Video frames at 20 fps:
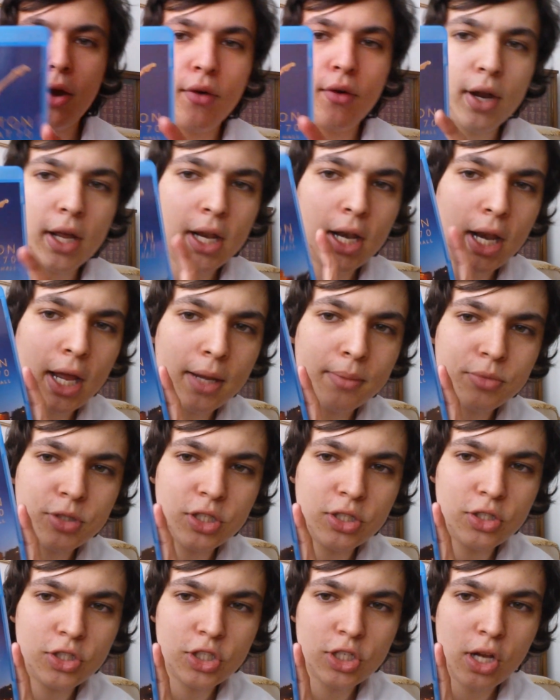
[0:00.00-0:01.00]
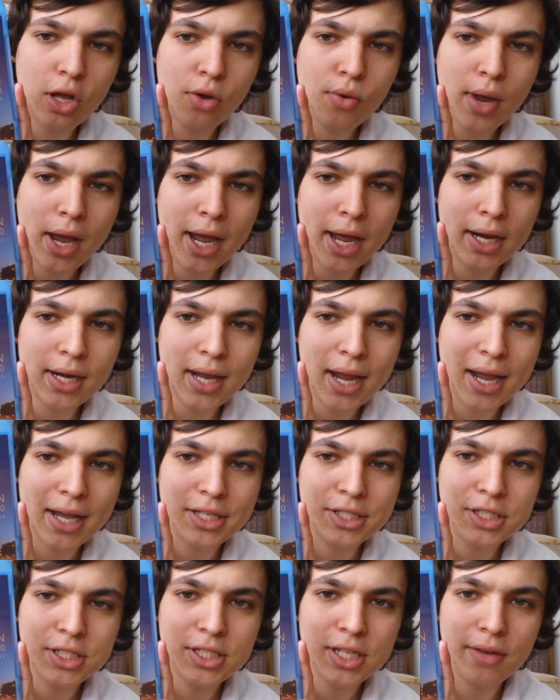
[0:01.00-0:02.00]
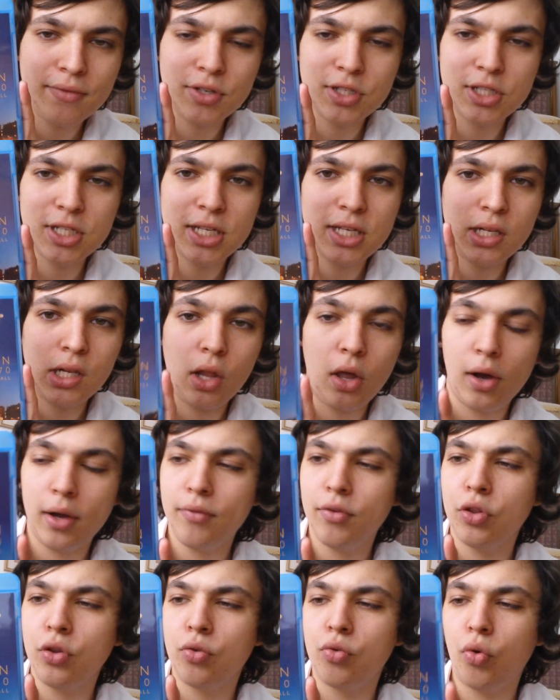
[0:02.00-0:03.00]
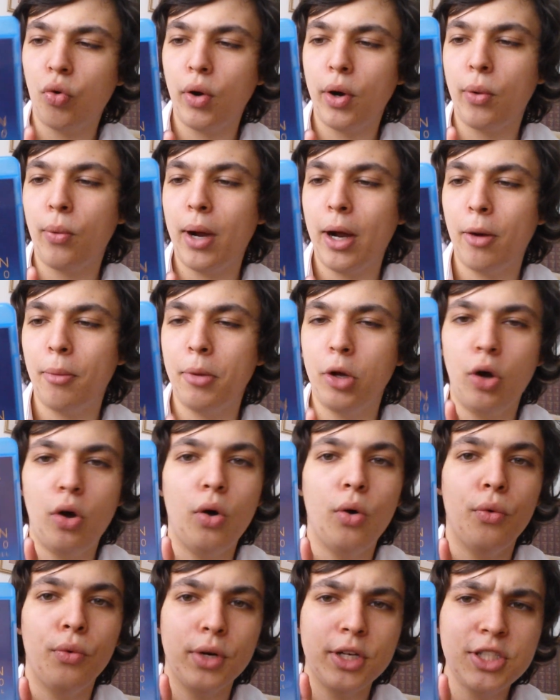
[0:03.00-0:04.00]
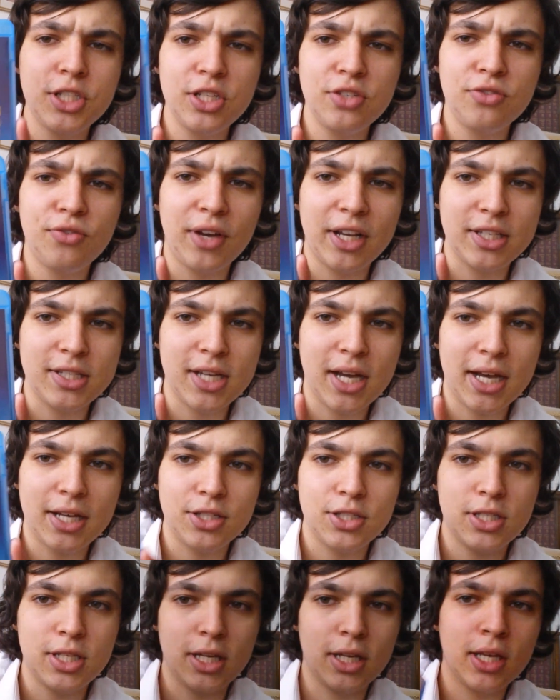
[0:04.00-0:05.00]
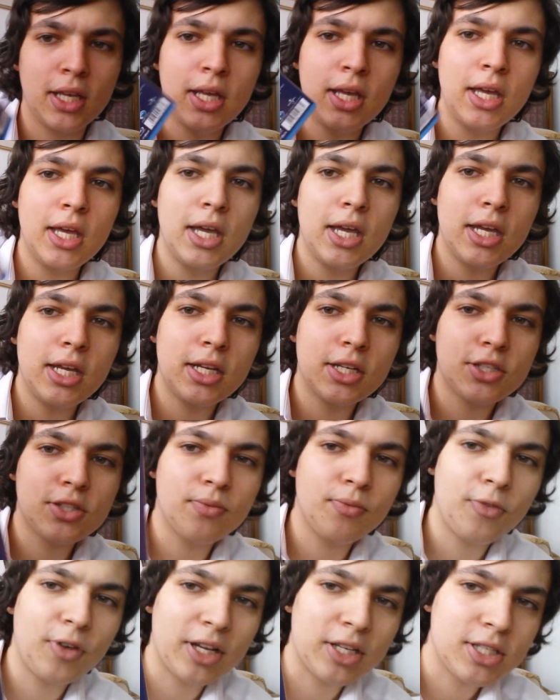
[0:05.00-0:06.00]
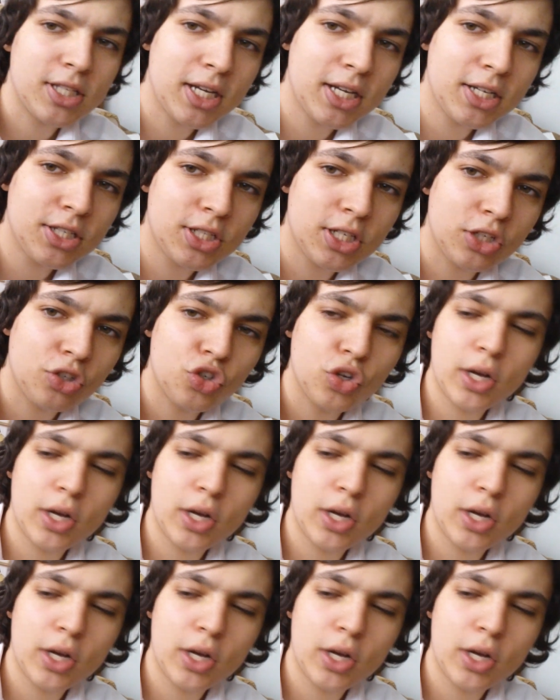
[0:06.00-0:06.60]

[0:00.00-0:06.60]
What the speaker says: Eric Clapton's Slow Hand at 70 live at the Royal Albert Hall. This is fantastic. He does some fantastic